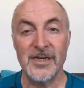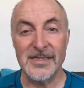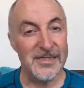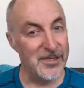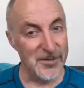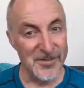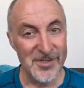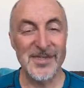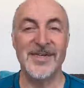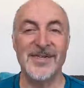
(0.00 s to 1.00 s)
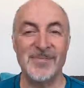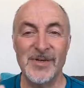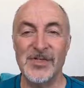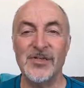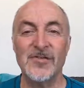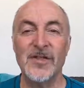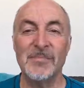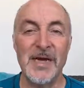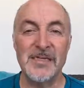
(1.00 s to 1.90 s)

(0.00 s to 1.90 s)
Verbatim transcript: that continues is Messages from the